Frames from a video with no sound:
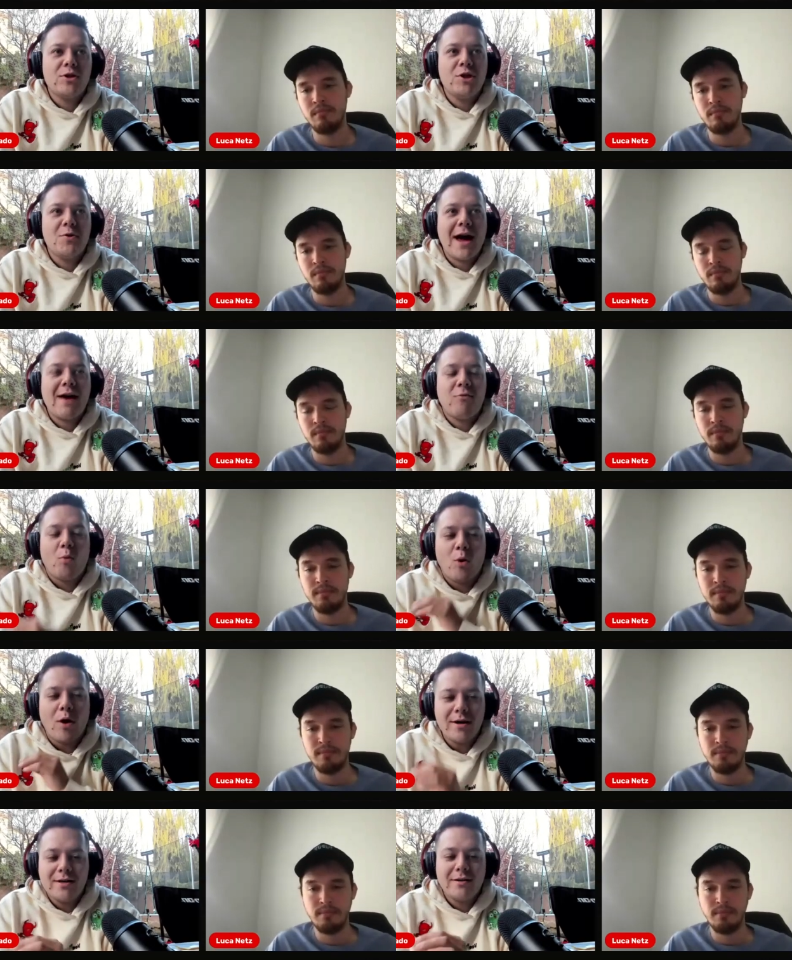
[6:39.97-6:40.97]
Speaker 1: do you have
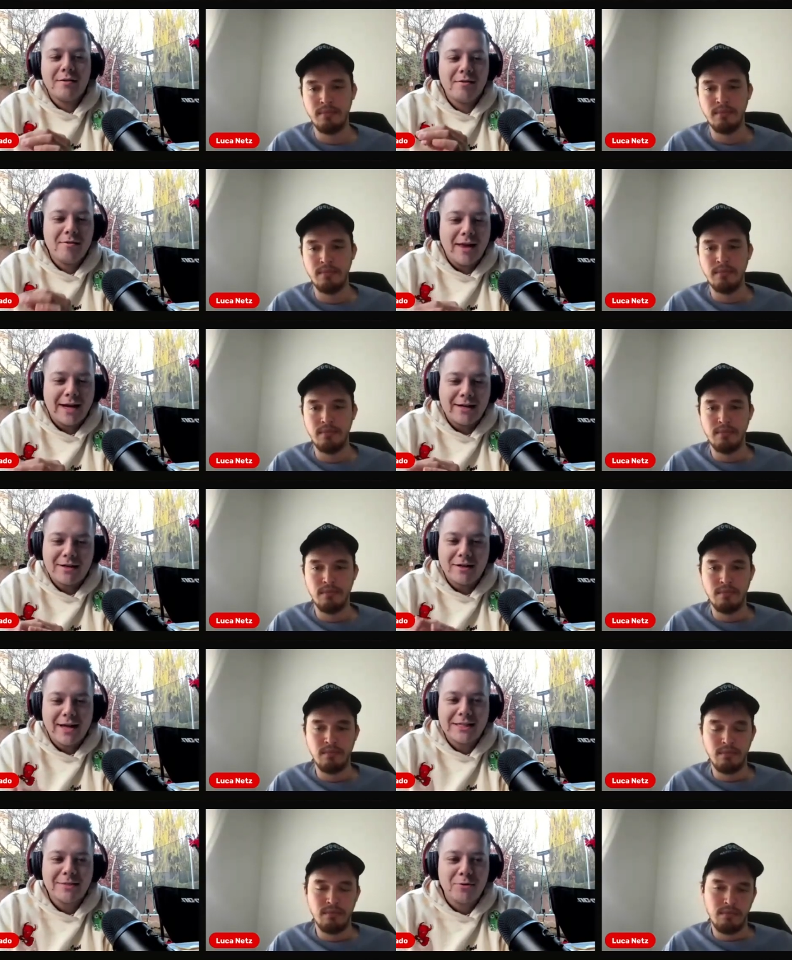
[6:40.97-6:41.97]
one like
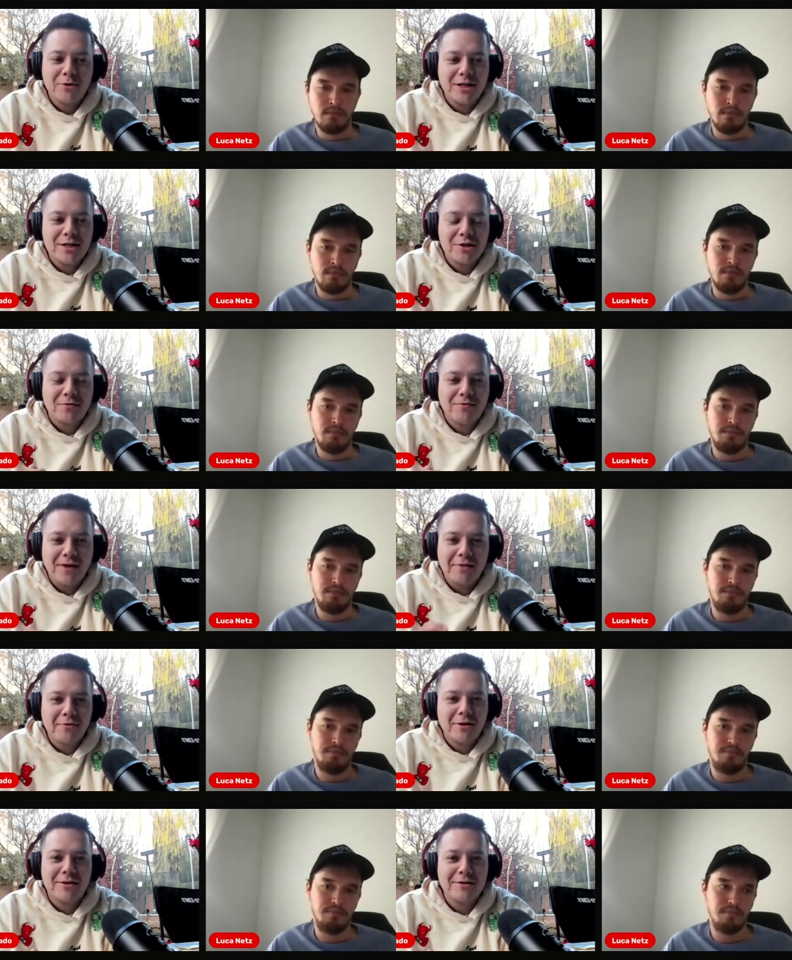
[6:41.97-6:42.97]
collectible that is your
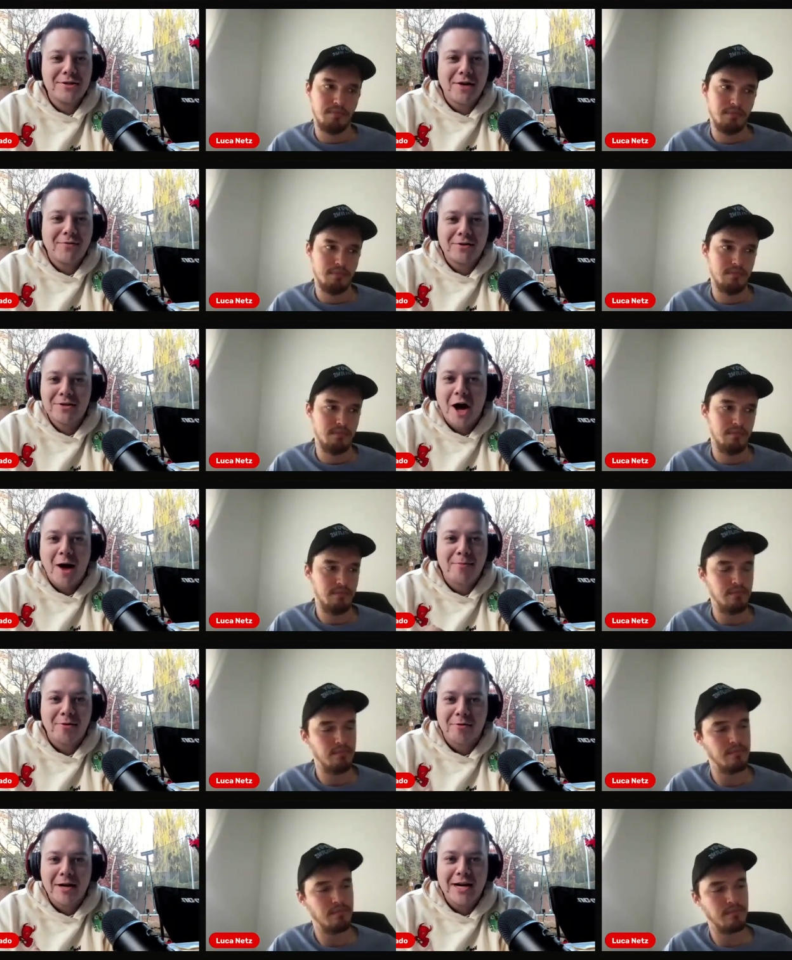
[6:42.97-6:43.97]
favorite do you have a
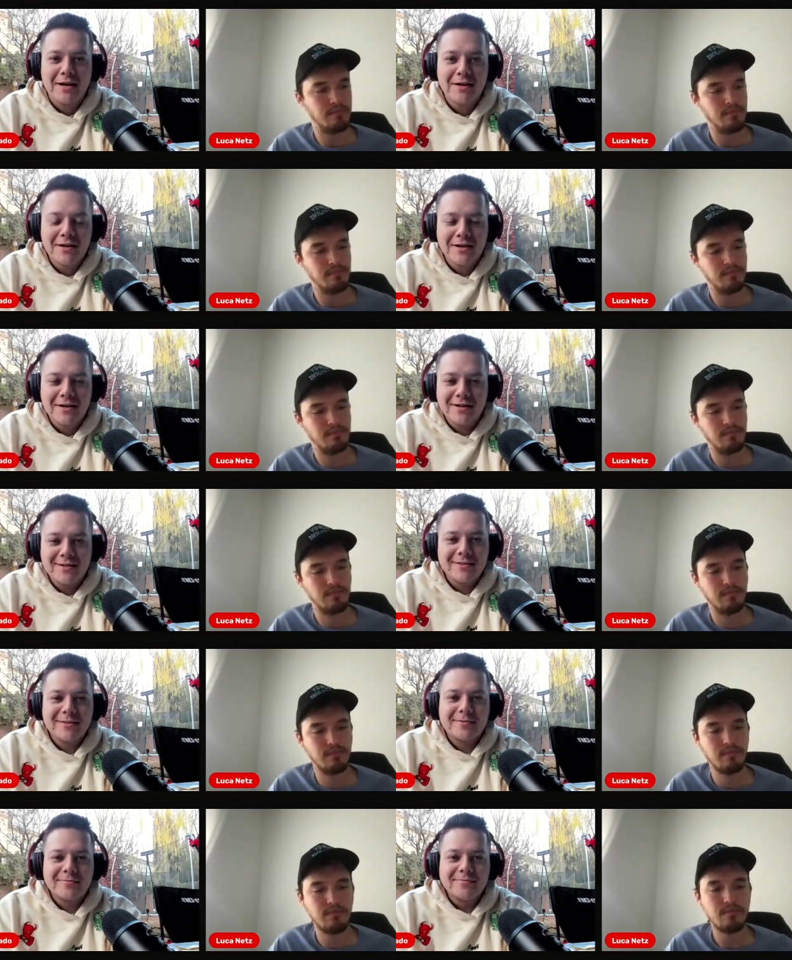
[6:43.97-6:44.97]
top three
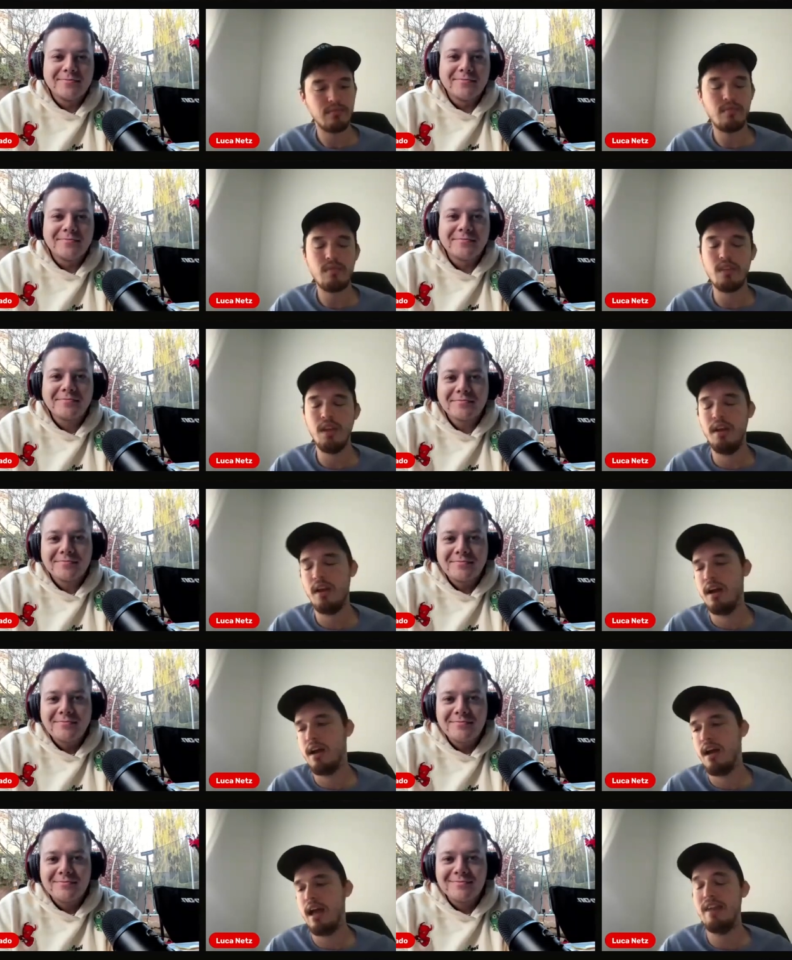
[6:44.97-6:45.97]
Speaker 2: uh,
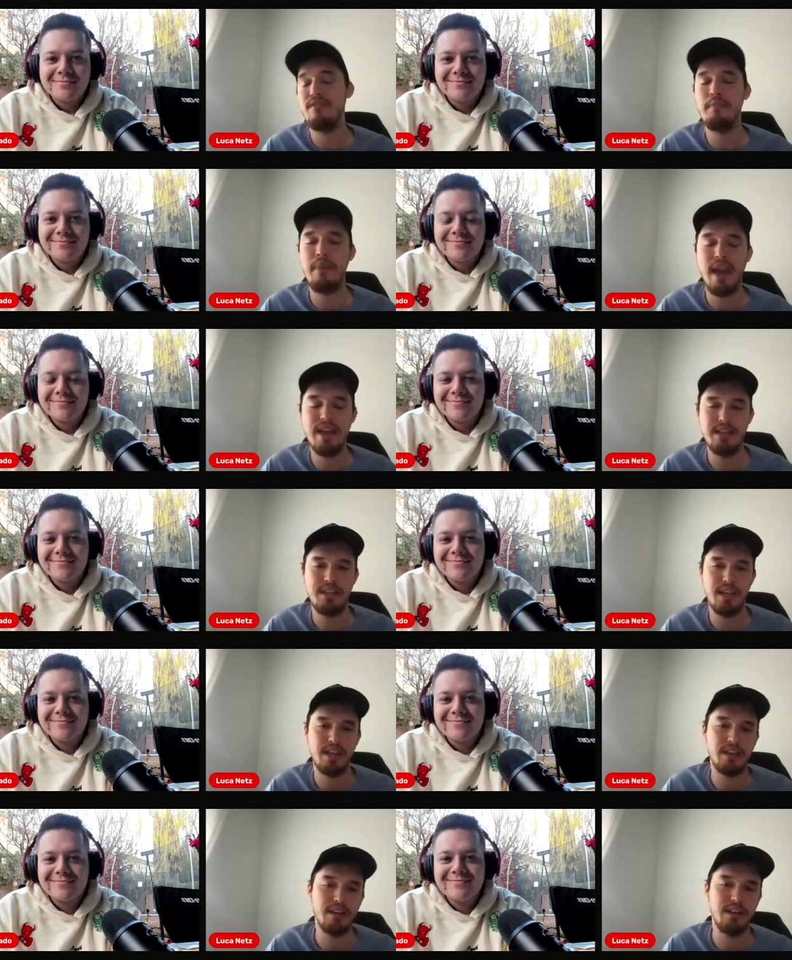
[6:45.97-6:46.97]
i have a
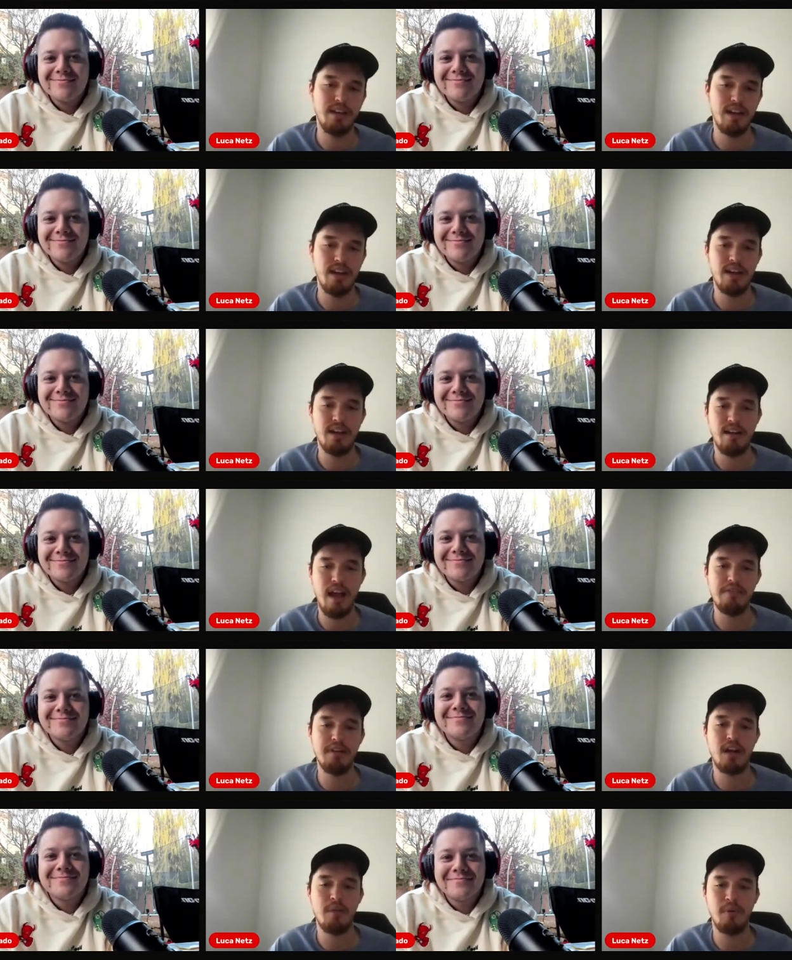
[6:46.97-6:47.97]
painting uh, i
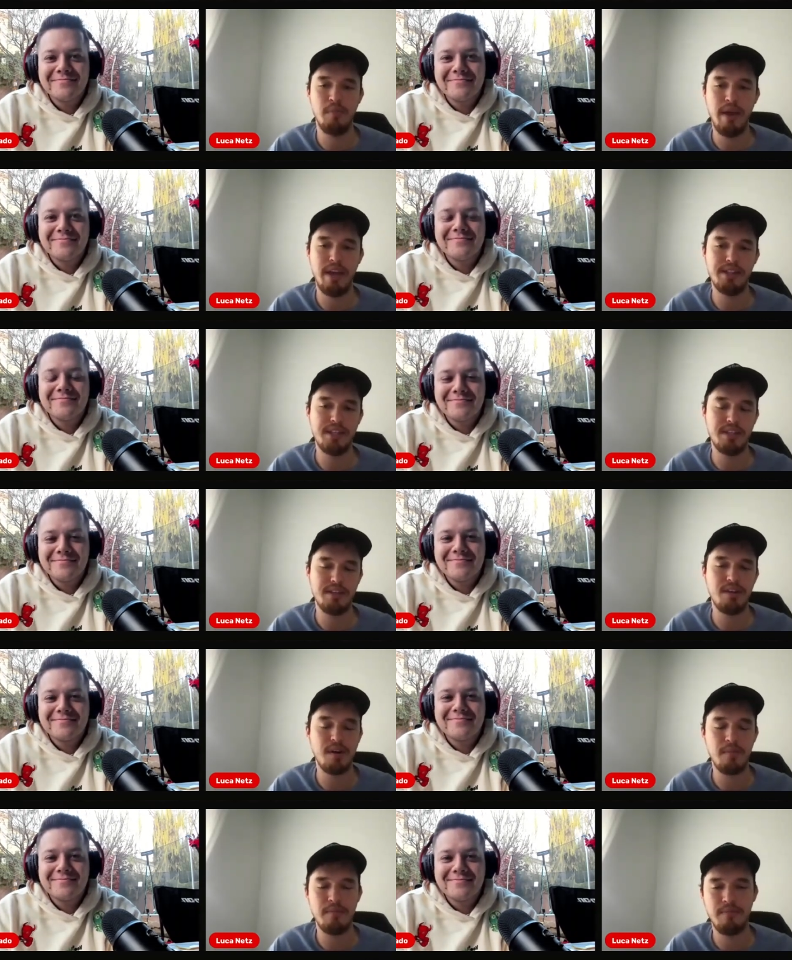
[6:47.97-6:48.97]
have a couple paintings
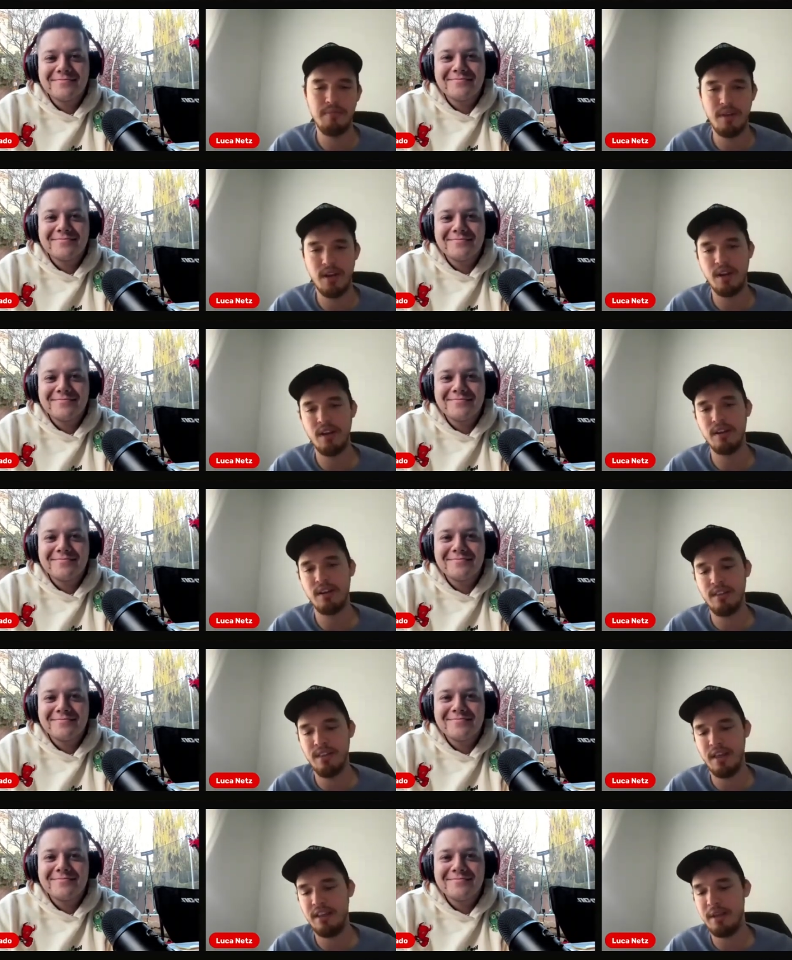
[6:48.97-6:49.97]
that are uh,
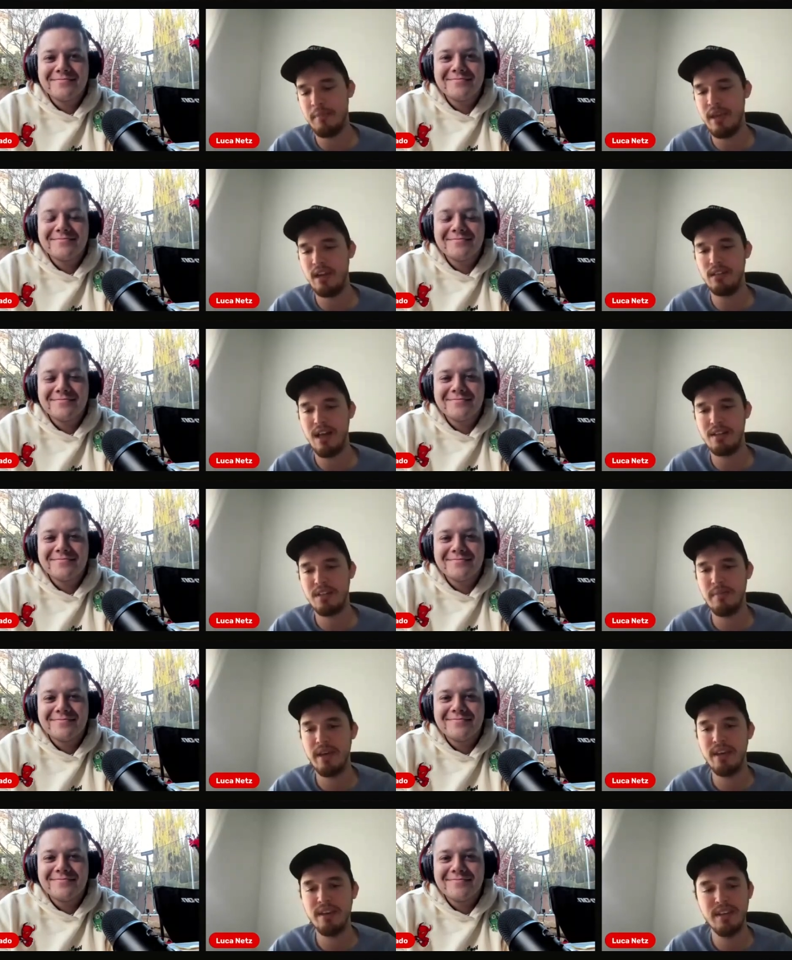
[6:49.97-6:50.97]
that like mean a lot to
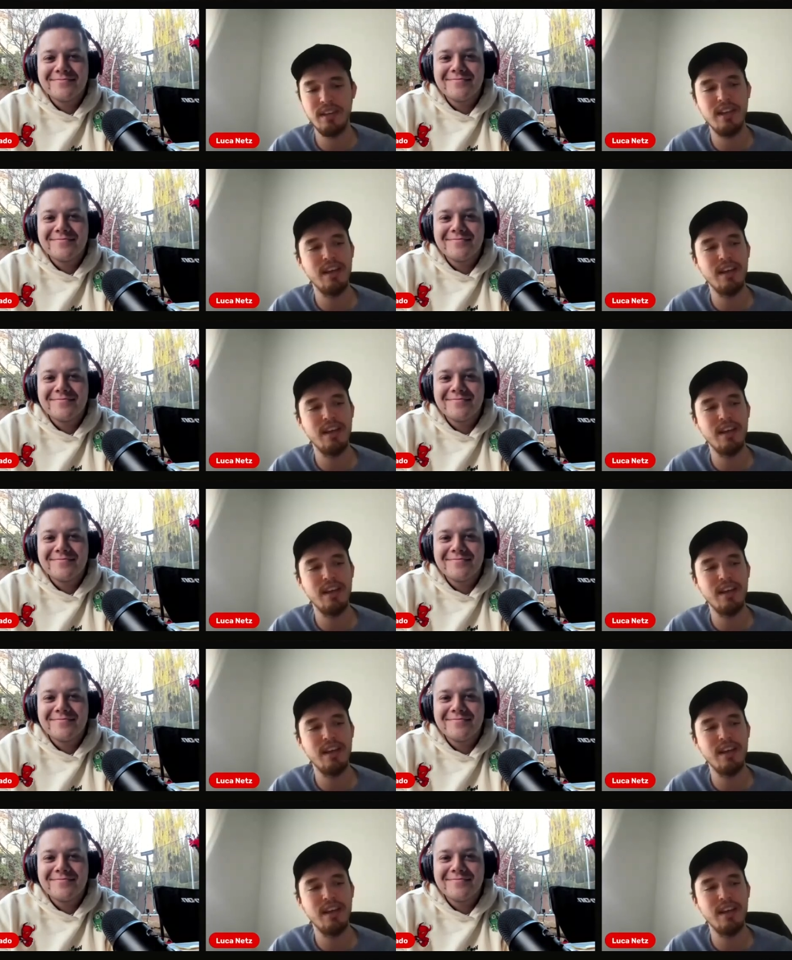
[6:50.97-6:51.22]
me